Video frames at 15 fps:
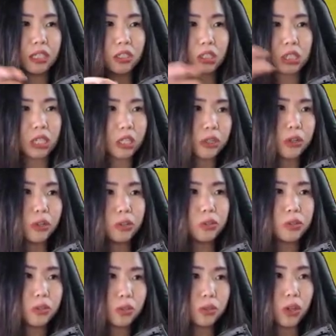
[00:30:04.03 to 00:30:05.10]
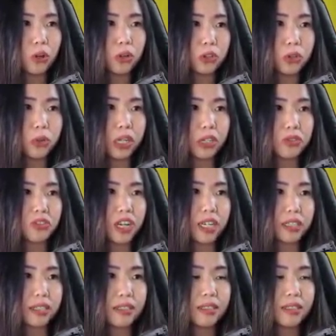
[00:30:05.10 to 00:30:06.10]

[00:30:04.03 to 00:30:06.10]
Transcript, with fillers: the circle to know you're doing it right.